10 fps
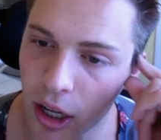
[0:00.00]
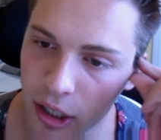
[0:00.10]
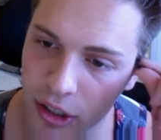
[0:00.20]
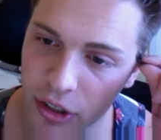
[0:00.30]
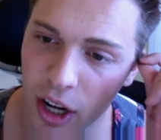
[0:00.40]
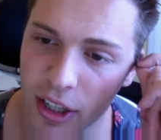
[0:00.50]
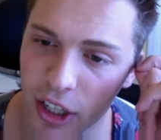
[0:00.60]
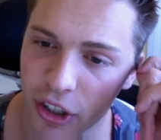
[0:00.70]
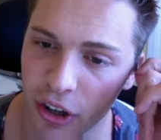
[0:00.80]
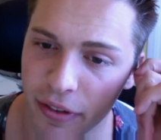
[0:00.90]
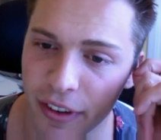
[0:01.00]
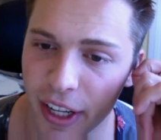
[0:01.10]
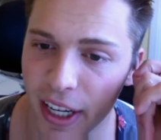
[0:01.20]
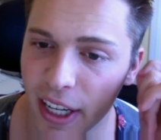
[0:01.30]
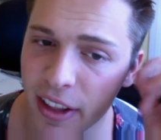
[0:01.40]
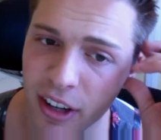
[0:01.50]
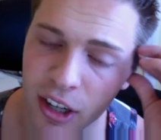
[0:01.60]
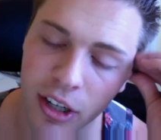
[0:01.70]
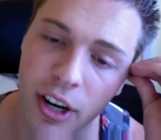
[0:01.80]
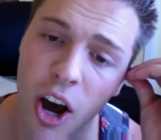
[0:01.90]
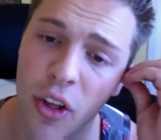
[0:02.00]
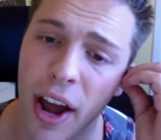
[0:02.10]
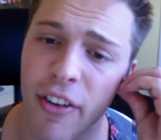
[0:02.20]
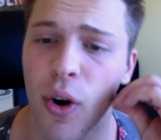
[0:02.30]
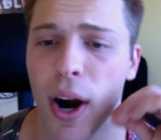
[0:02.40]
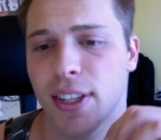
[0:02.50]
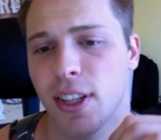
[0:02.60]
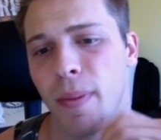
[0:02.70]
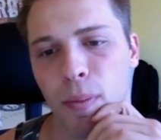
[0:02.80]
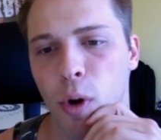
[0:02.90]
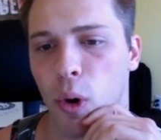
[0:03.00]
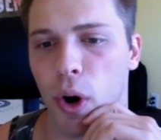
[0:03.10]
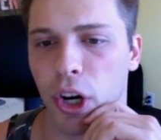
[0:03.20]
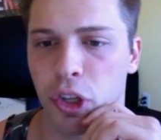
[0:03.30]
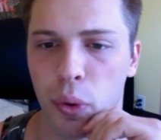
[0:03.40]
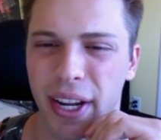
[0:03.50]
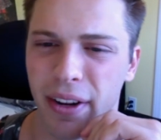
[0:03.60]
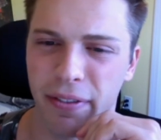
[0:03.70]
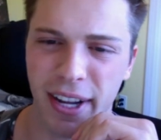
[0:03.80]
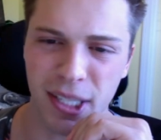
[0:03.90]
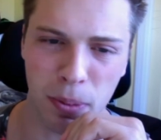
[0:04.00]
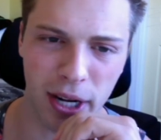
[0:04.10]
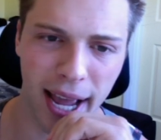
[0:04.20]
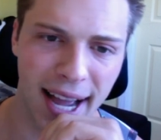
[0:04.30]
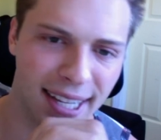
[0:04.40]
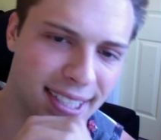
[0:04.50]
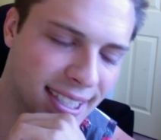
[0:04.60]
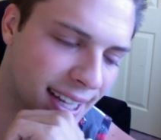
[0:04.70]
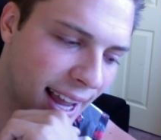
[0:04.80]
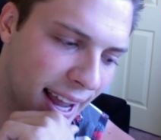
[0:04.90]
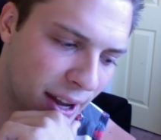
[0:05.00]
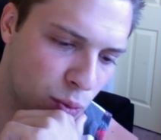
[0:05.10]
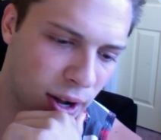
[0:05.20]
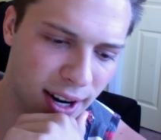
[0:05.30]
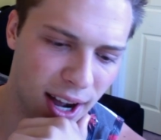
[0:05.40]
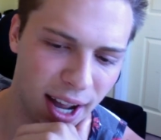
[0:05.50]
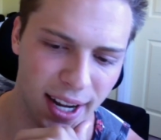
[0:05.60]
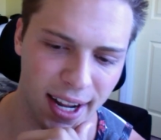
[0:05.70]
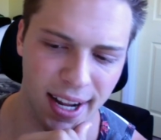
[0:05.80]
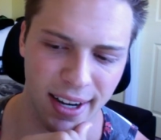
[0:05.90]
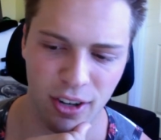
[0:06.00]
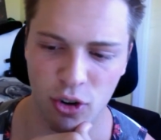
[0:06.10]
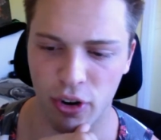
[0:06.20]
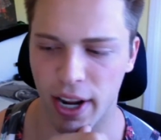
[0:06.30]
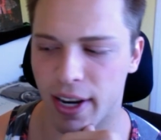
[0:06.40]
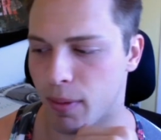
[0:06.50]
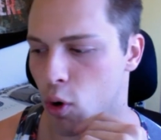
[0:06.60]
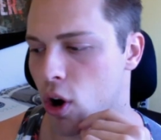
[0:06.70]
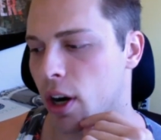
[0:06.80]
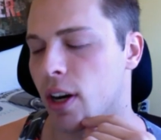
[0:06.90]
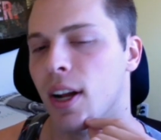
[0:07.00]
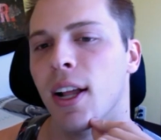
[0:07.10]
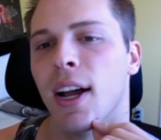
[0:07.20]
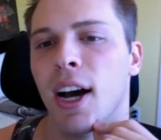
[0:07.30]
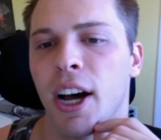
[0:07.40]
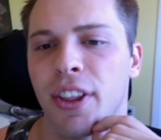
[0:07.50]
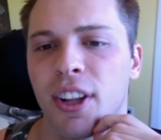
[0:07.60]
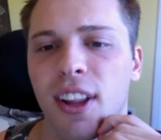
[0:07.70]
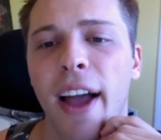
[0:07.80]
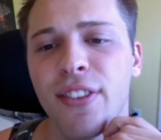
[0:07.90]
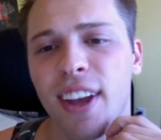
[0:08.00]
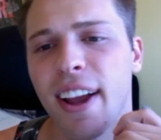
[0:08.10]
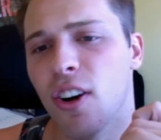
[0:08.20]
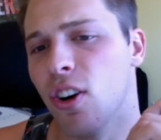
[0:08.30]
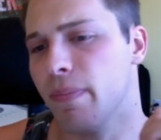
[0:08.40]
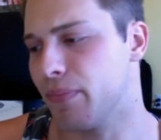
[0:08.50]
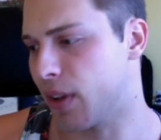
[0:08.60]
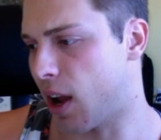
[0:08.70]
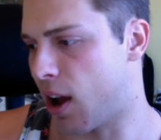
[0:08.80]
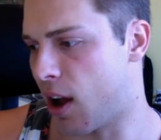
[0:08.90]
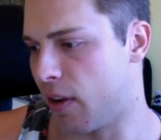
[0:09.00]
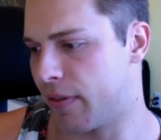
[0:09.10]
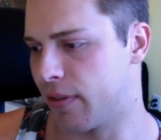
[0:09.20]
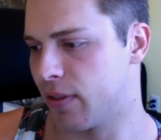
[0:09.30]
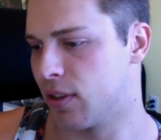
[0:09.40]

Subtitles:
Do you not touch your affiliate either? No, that requires a little bit more work, tweaking Facebook ads and whatnot and creating more. The life cycle of